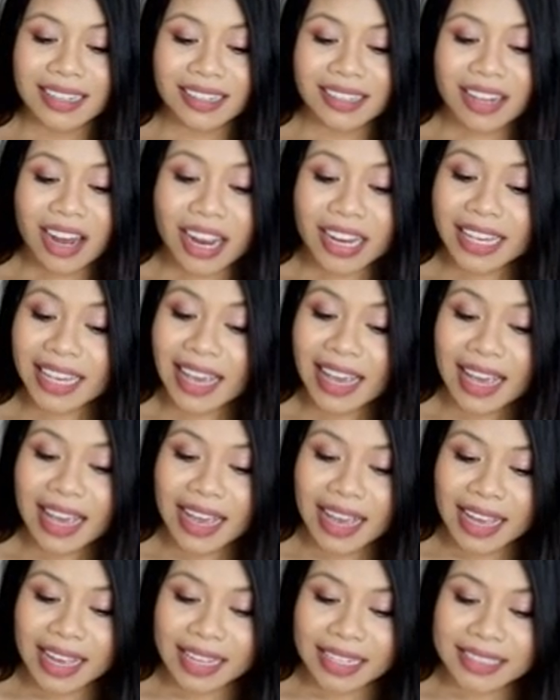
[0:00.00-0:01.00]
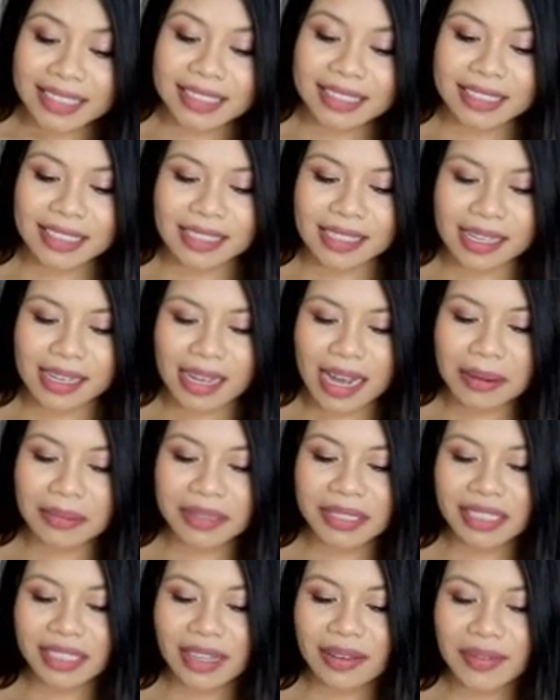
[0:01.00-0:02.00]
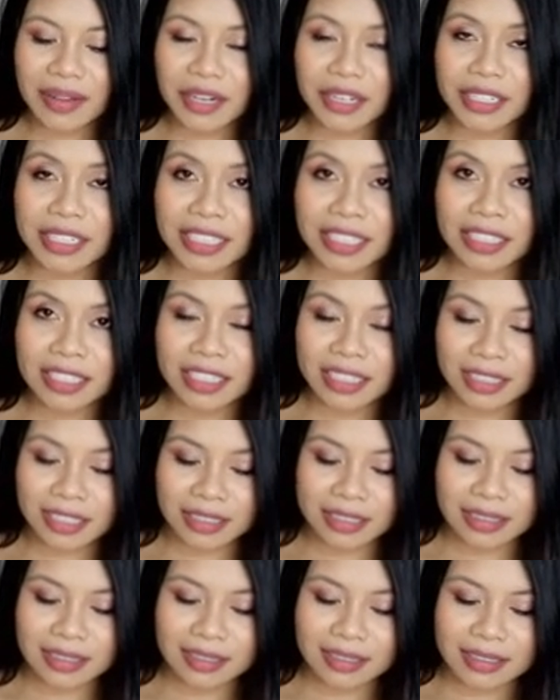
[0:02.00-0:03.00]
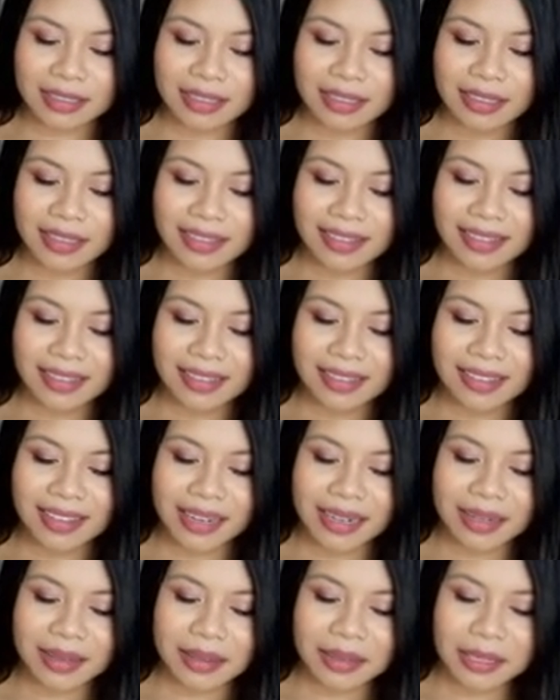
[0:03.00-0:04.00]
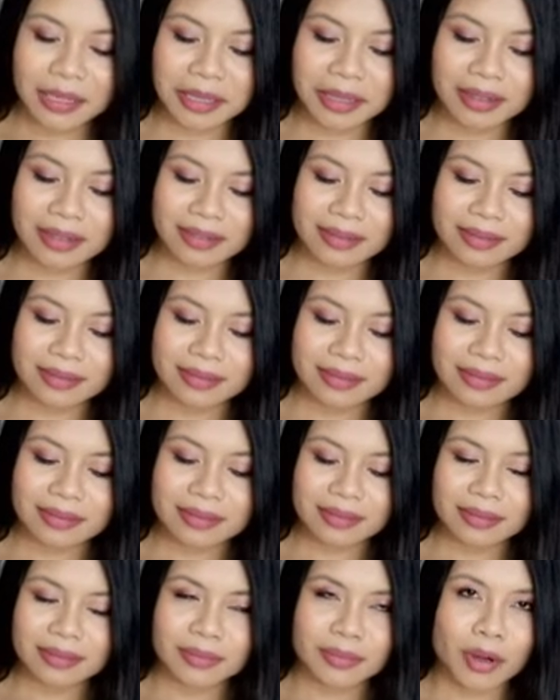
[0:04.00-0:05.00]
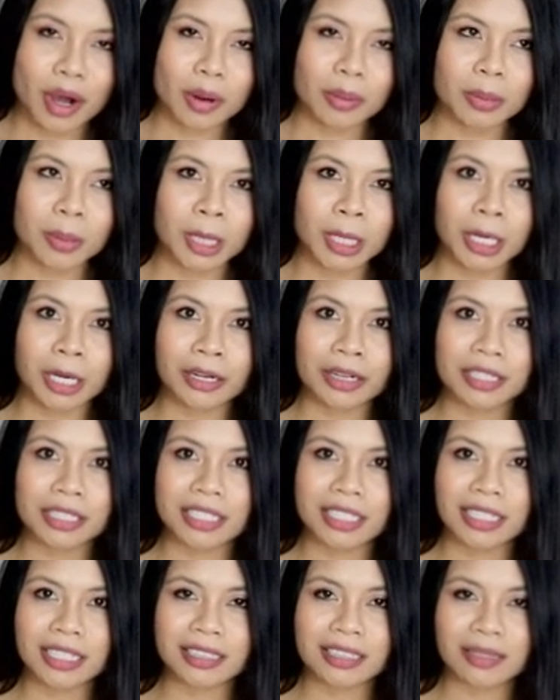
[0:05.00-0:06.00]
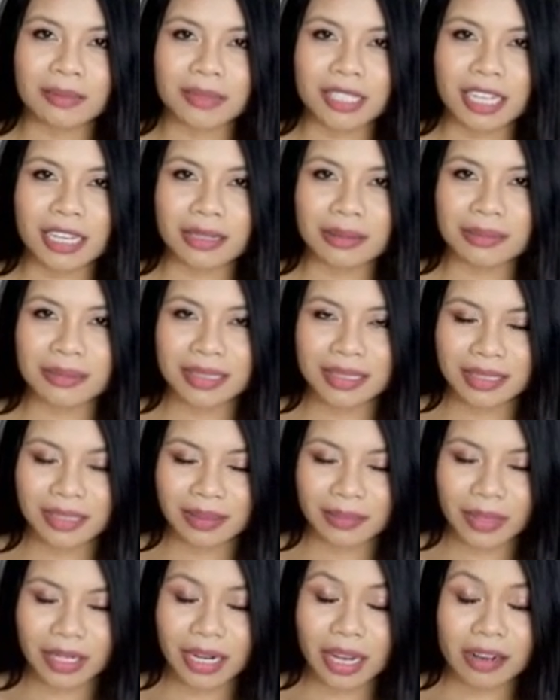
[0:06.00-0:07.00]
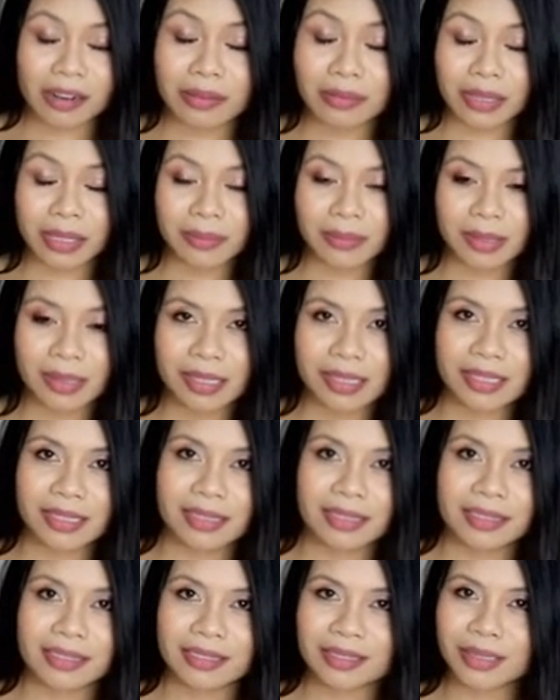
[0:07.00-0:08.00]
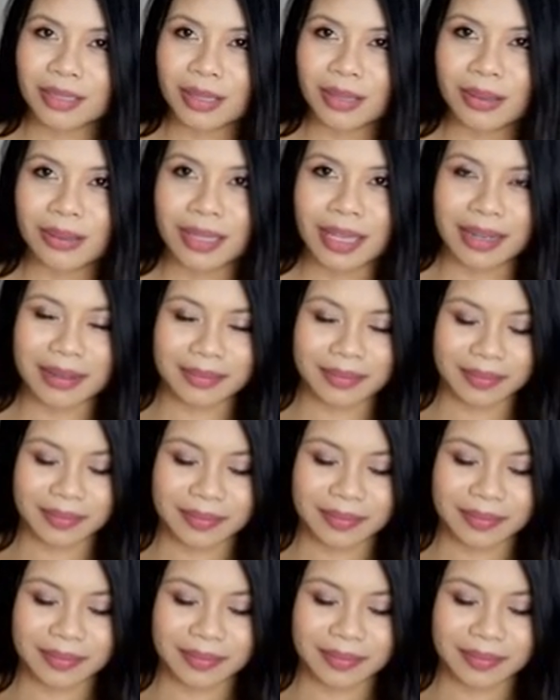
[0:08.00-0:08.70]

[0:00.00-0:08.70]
Not yet. I'm still loving her neediness, and probably encouraging it sometimes, but not on purpose. So yeah.